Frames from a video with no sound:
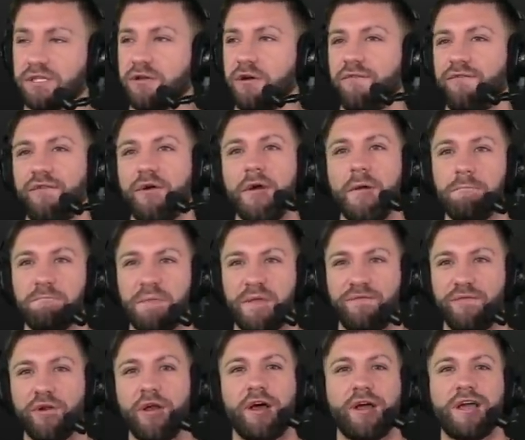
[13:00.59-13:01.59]
So if if
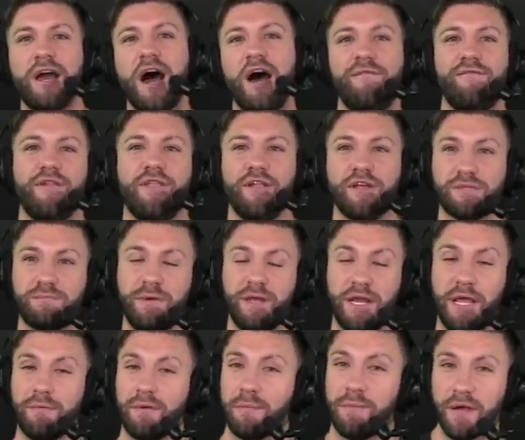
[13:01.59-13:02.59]
you're not confident in us being
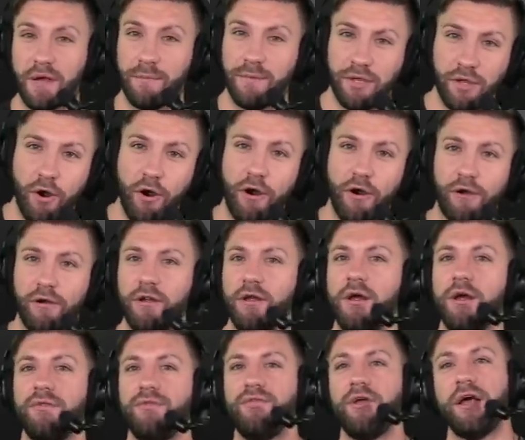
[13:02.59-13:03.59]
able to pick up a yard,
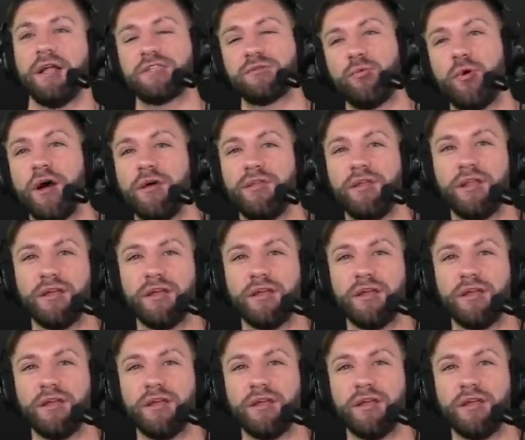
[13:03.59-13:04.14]
that's why they